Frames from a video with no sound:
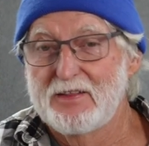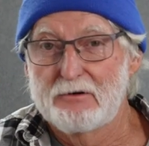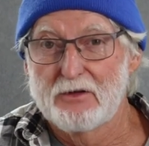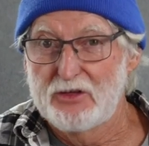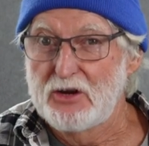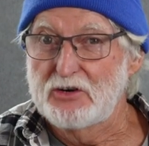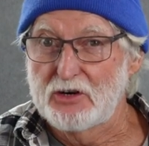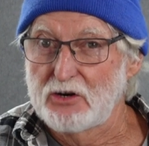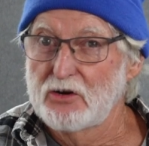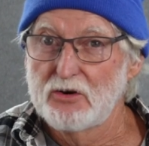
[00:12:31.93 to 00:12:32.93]
there are things you
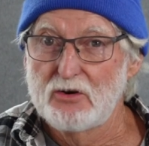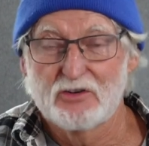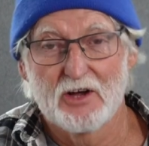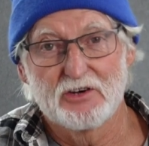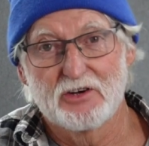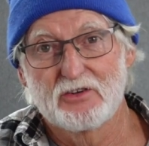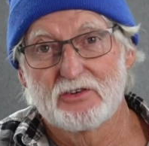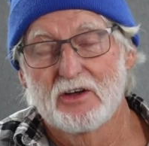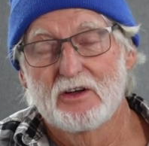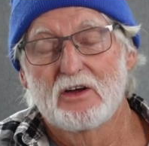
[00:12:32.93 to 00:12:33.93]
can do such
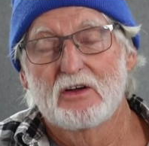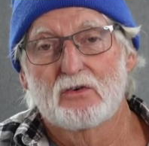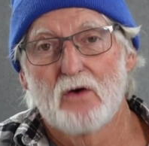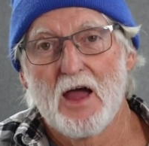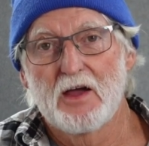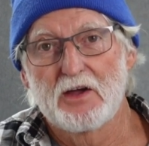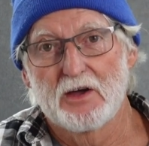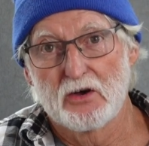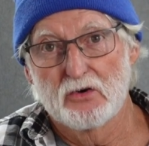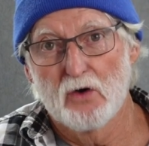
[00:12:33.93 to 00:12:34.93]
as dragging
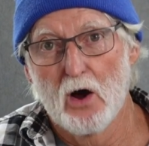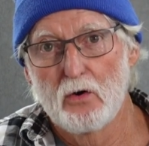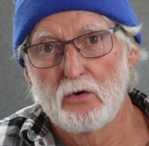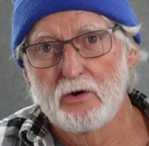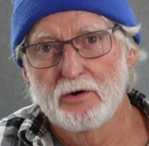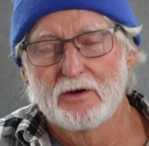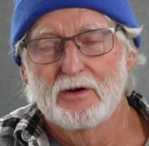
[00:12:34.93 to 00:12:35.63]
a drogue.